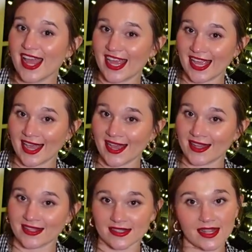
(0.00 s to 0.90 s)

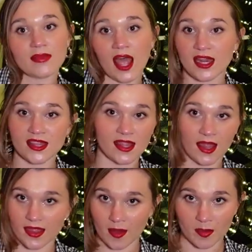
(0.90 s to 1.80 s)
And anything
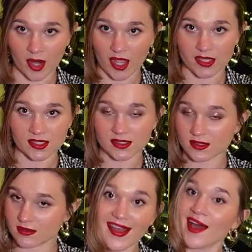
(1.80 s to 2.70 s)
that brand,
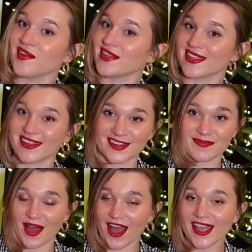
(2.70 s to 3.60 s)
I will literally
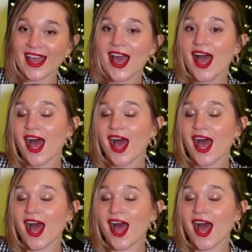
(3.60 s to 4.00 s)
buy.